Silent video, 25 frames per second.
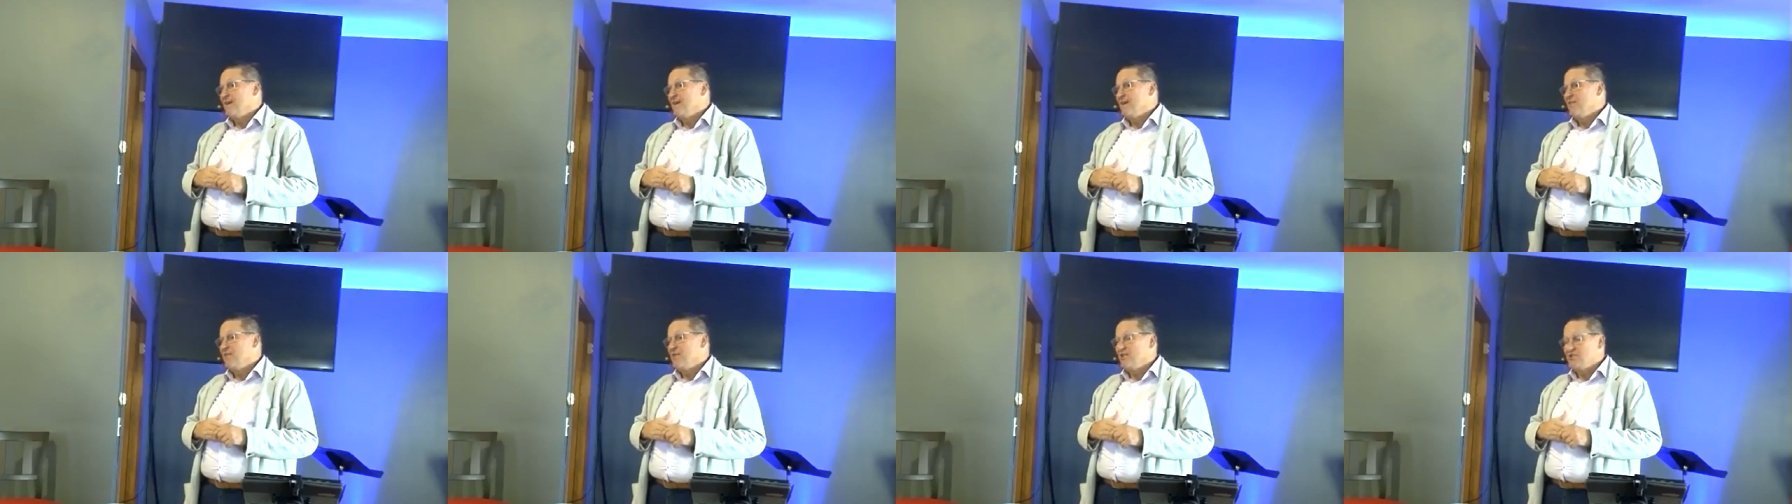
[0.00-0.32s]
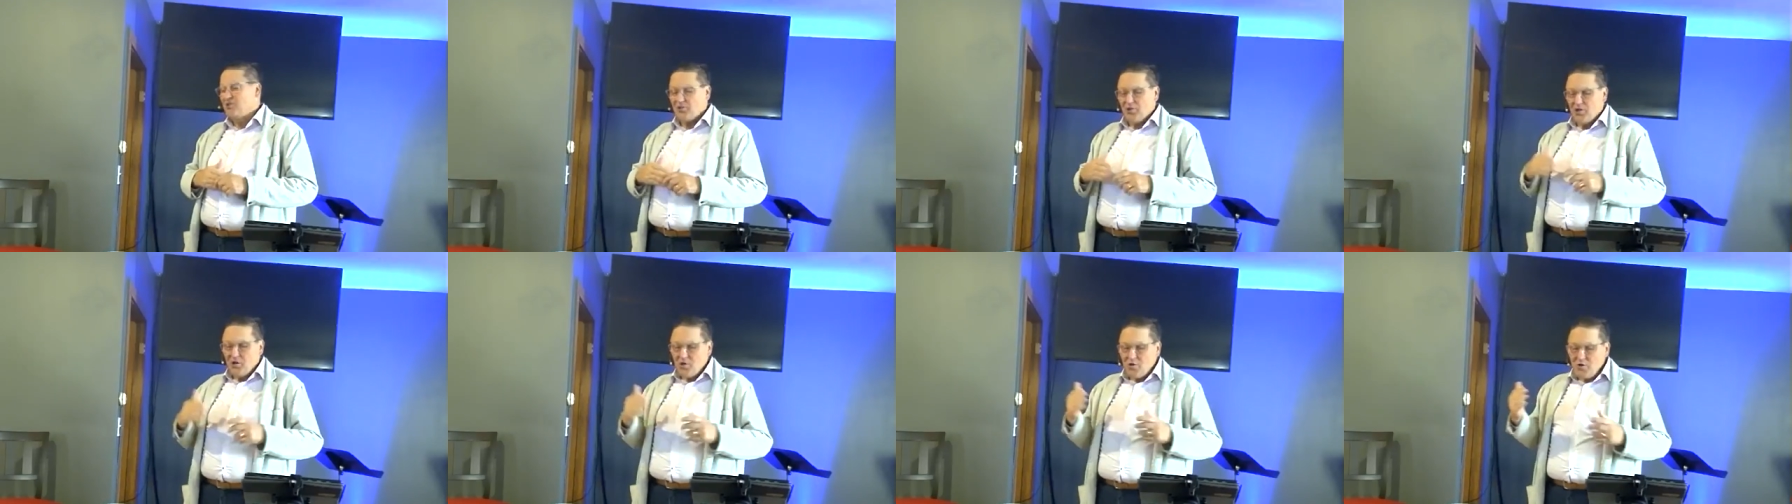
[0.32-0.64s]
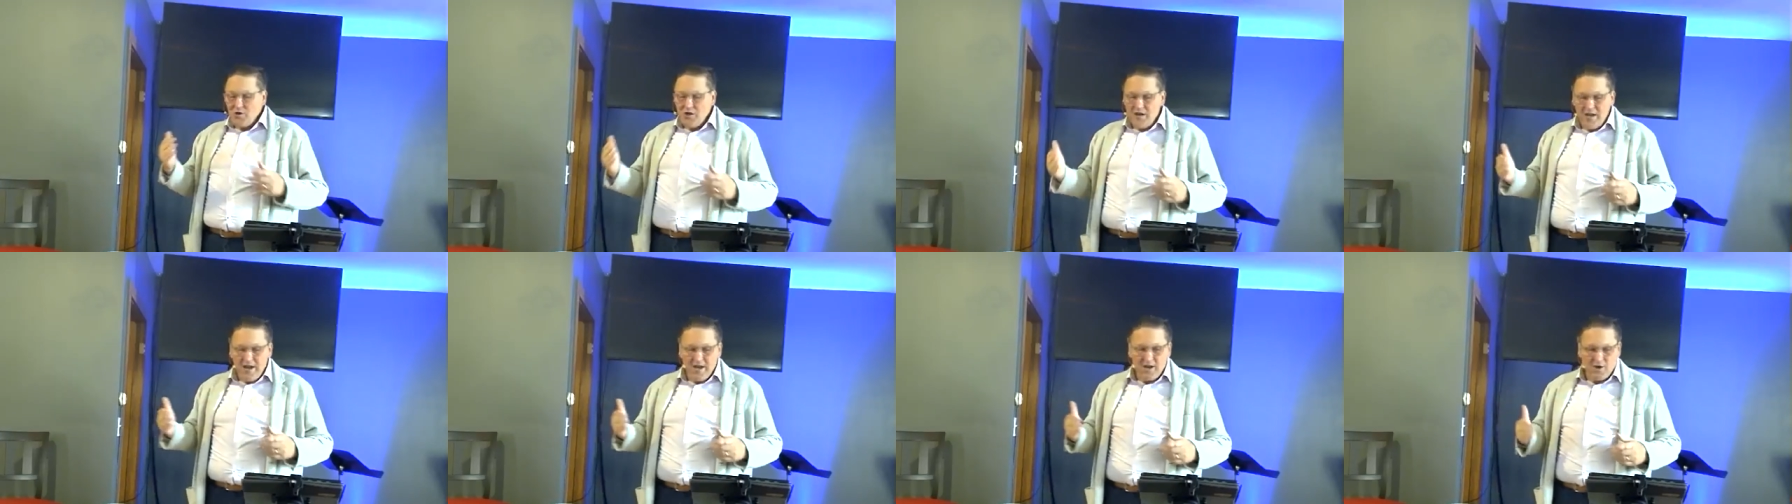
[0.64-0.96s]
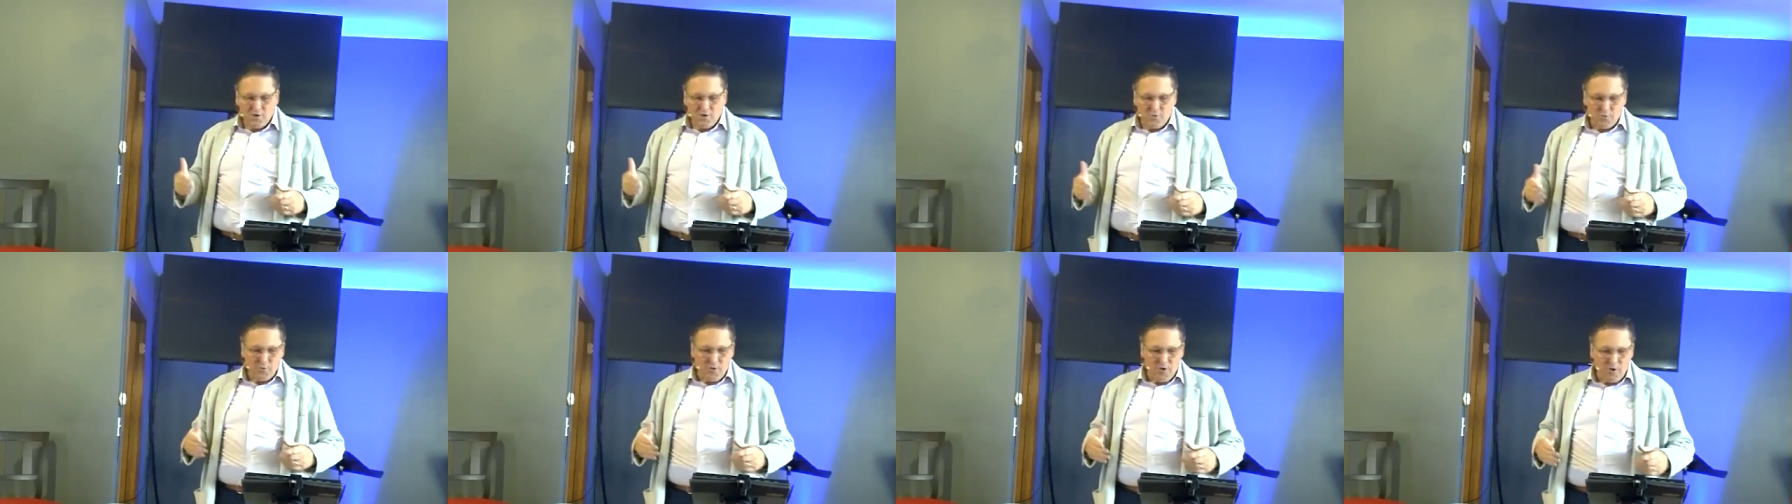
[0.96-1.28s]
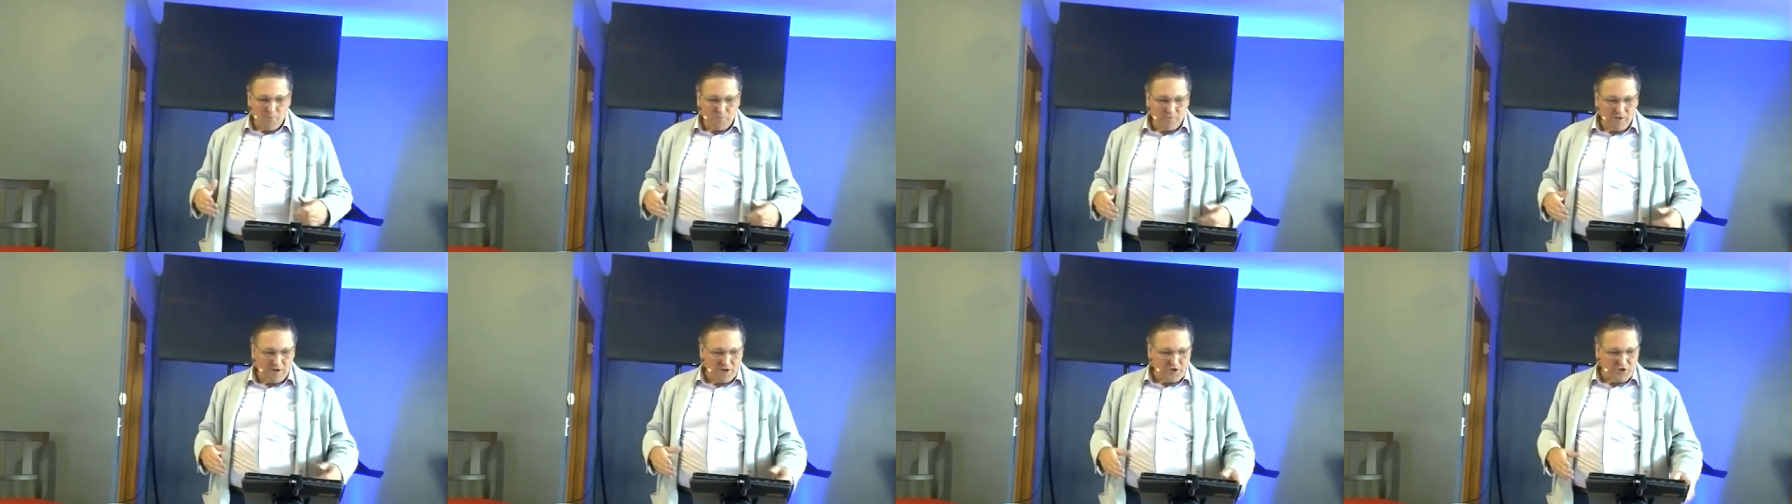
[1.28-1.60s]
And this is a unique
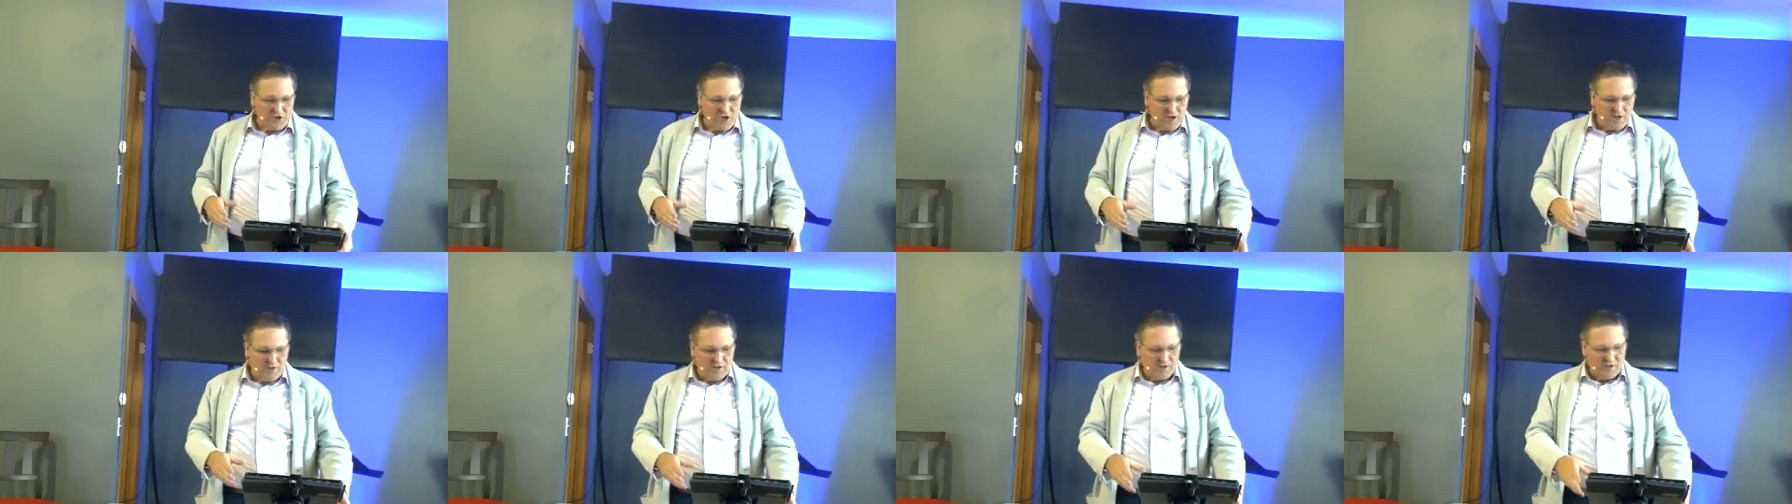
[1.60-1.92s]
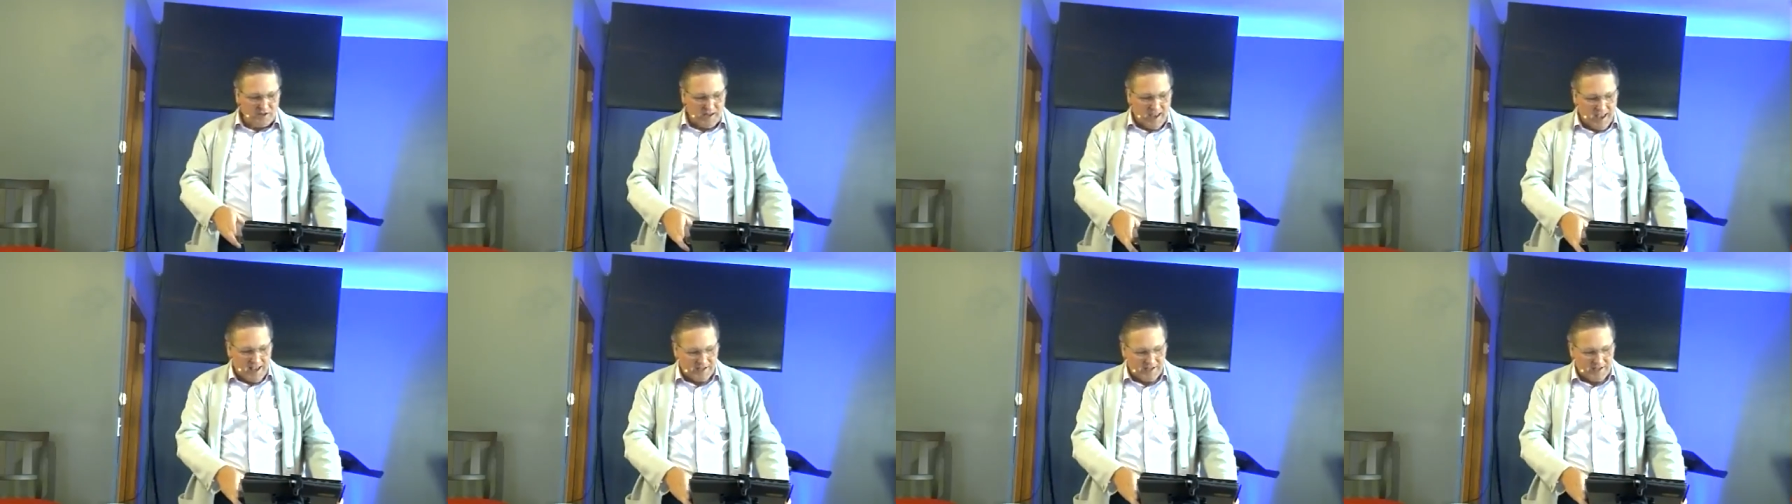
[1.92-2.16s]
group that Jesus